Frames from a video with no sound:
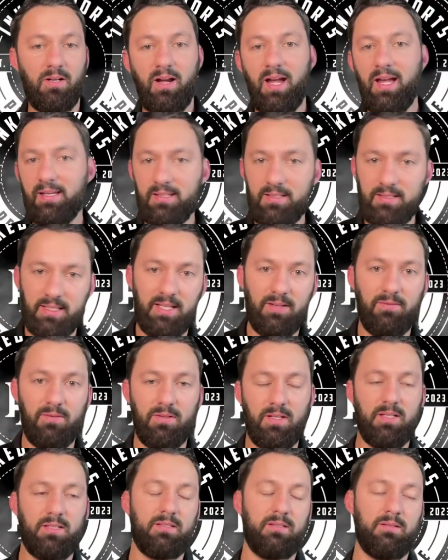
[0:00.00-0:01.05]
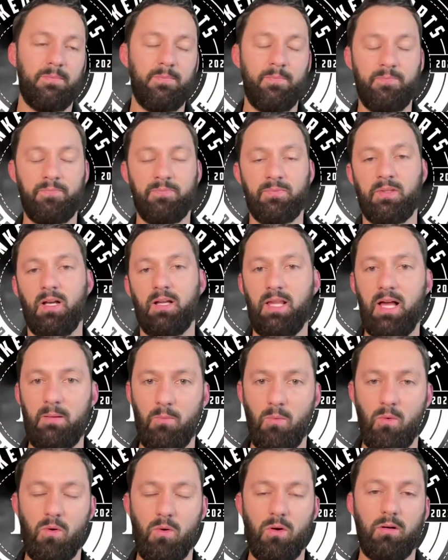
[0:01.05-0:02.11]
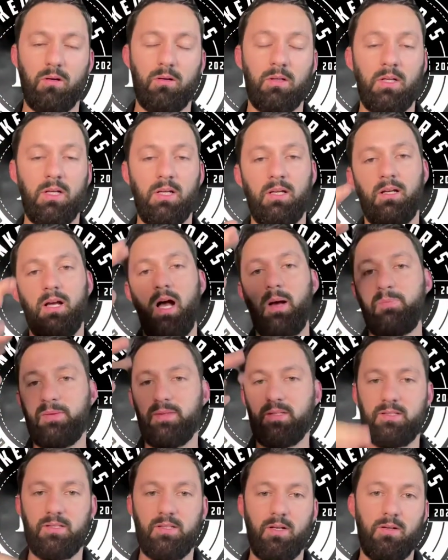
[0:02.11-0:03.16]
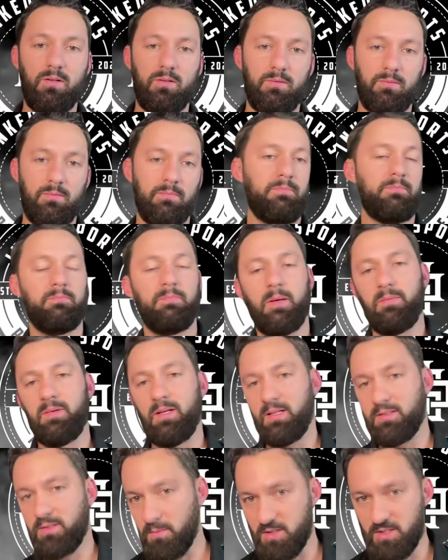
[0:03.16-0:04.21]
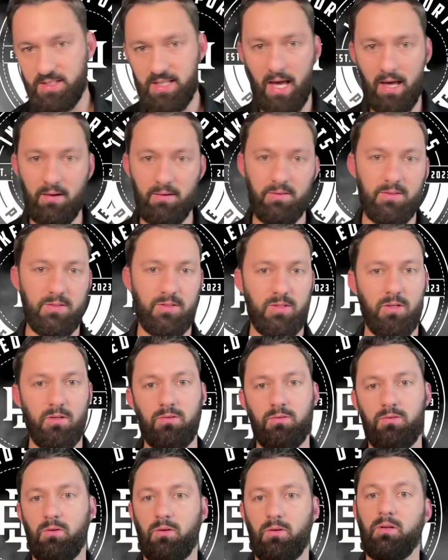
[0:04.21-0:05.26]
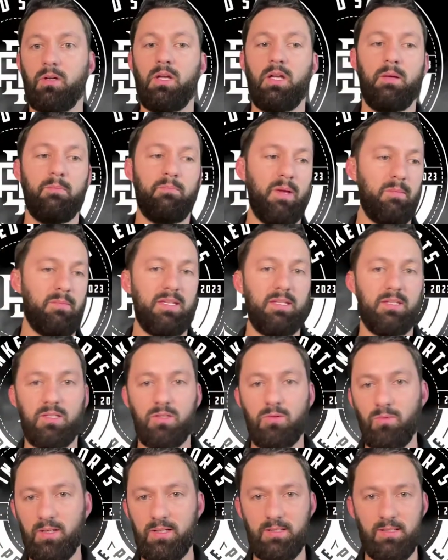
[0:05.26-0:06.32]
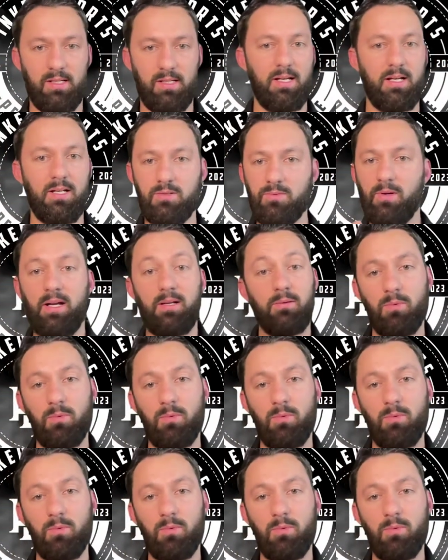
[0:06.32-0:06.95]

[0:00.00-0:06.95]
Hey, he's given us a lot more up in the zone, maybe not so much down in the zone, or maybe he's squeezing us, right?